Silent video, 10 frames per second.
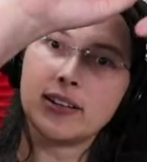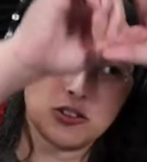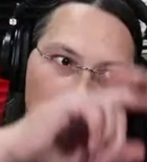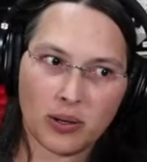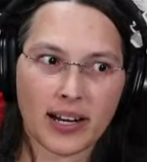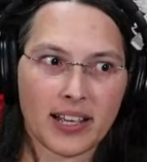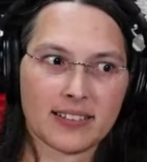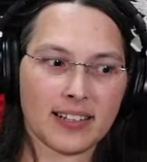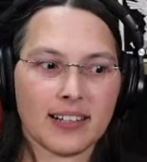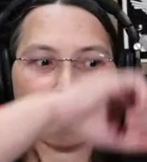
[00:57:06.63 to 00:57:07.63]
do our
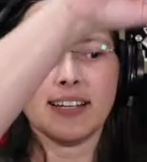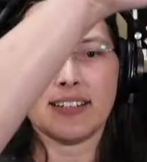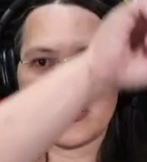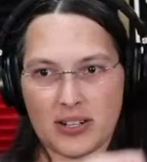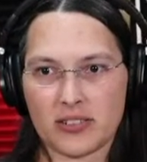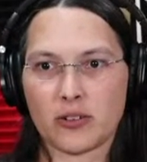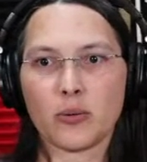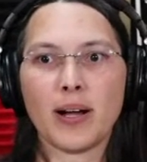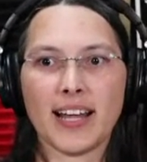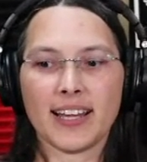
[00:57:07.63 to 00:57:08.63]
ASL, then transfer to
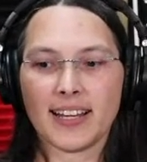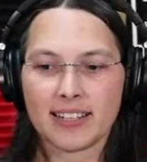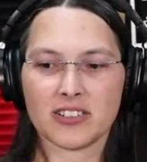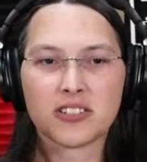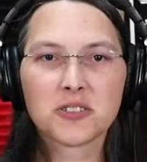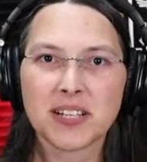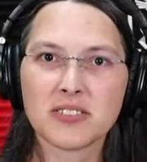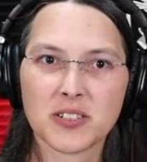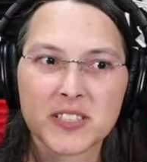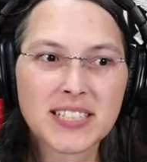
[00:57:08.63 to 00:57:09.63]
Y, because the
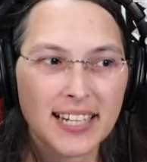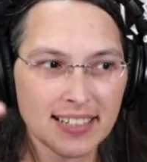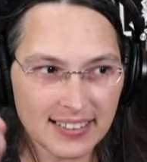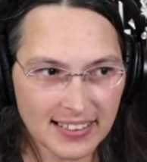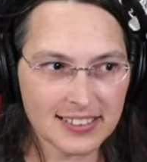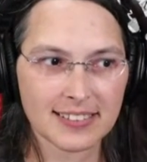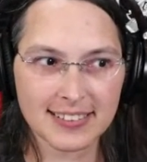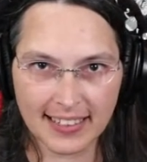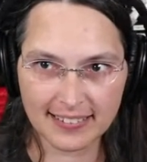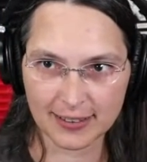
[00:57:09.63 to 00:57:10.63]
transfers take an additional
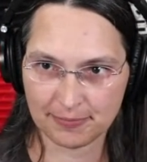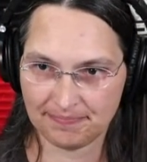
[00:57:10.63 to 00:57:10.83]
cycle.